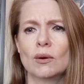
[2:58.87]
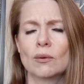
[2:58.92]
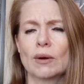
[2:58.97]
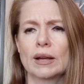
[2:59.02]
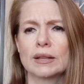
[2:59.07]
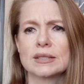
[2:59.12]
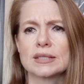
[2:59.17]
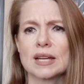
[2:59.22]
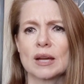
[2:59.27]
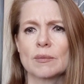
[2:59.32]

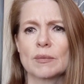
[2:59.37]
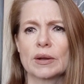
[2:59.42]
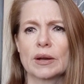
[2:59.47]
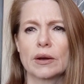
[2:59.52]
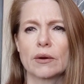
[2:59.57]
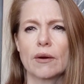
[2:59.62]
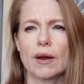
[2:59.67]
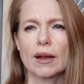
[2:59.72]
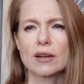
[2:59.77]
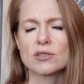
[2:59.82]
around the time
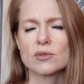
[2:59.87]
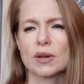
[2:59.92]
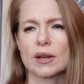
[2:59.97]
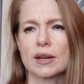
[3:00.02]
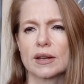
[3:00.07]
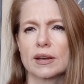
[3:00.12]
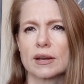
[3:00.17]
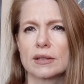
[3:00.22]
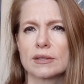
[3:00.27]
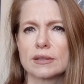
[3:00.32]
that I
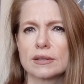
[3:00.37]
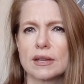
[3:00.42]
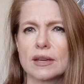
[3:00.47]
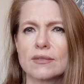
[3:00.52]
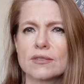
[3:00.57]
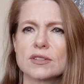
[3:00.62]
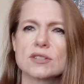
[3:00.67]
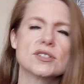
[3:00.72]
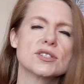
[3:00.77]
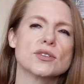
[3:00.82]
graduated, and
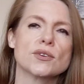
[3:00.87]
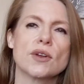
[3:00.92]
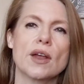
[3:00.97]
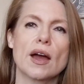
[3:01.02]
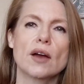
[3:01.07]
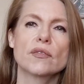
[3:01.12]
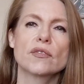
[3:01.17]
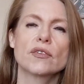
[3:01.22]
even soon